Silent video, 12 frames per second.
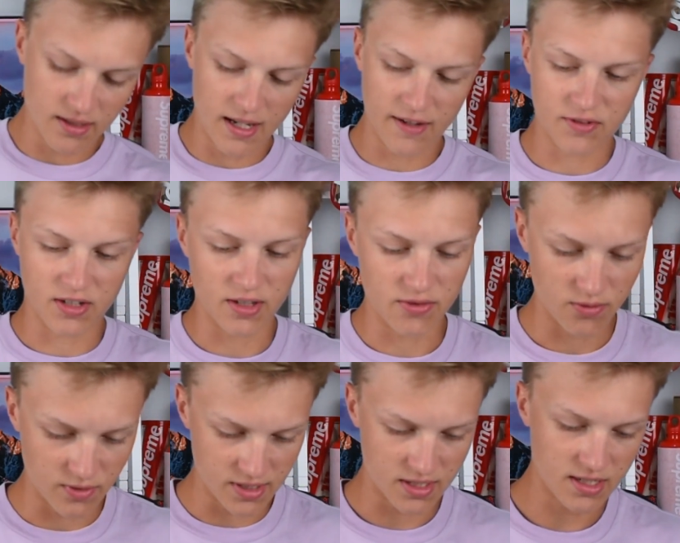have to cut through
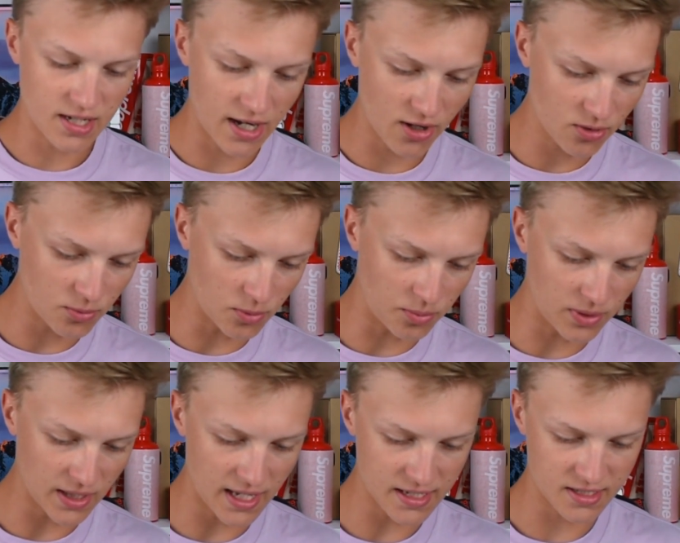this terrible
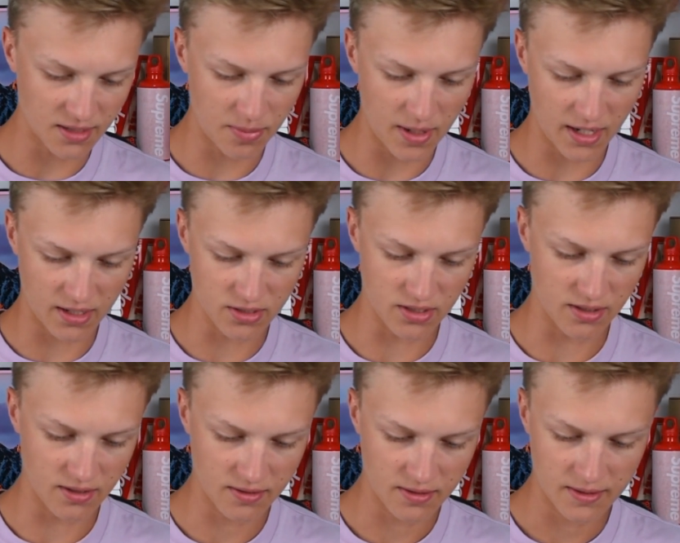plastic packaging.
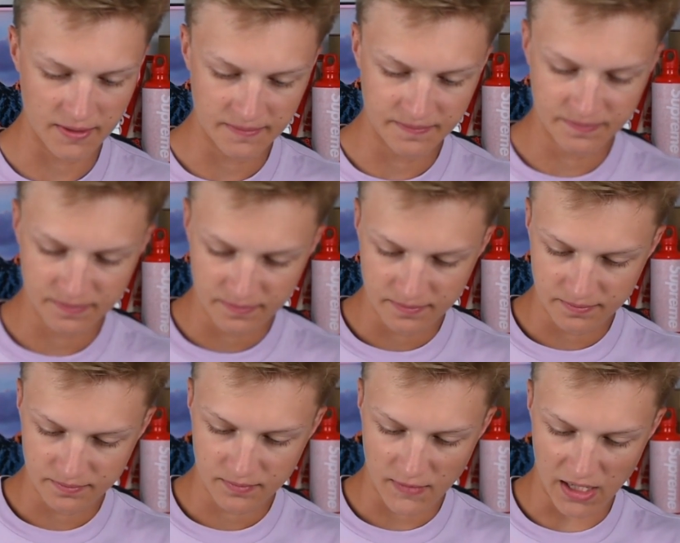
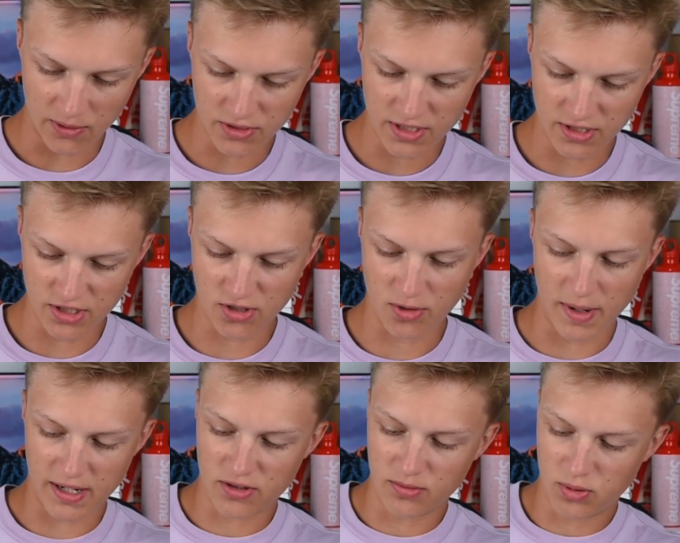I wish they just go
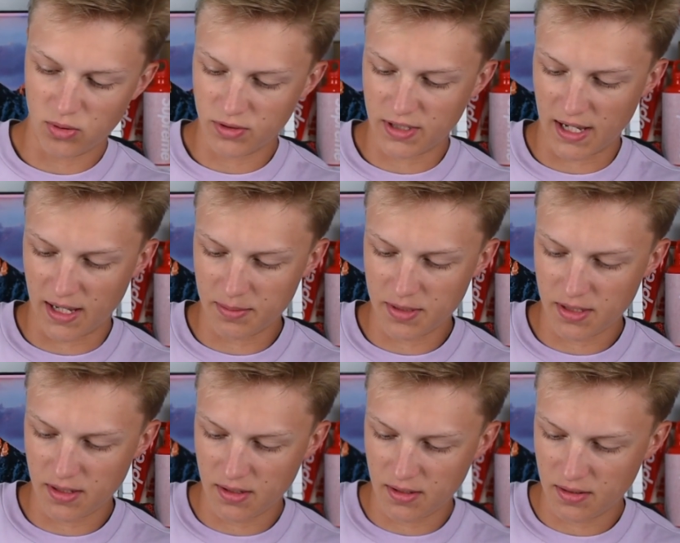back to the pull
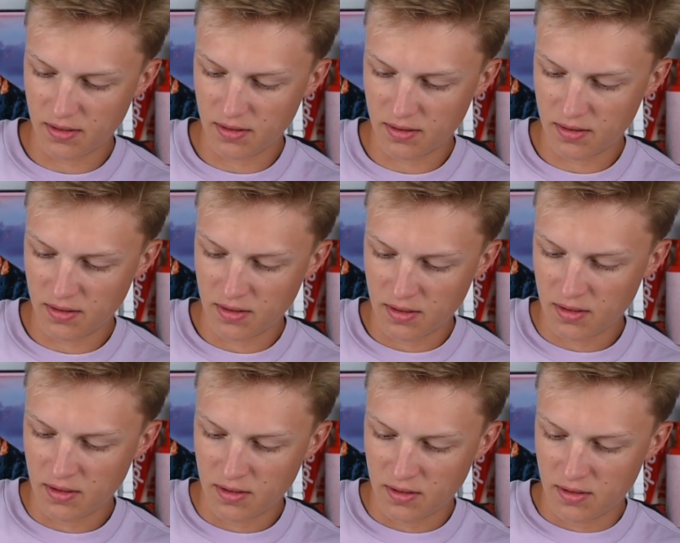tabs.
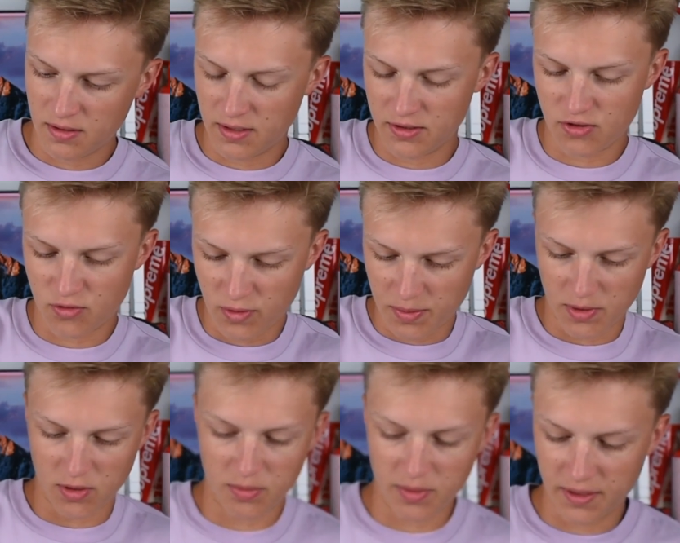I just rip
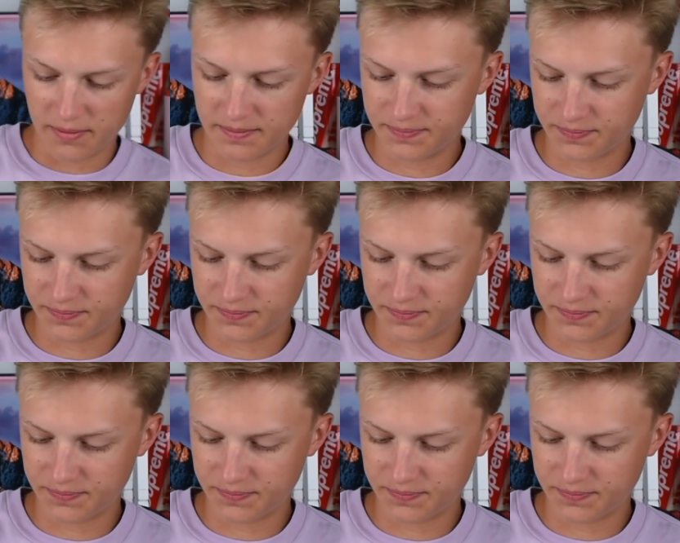it open.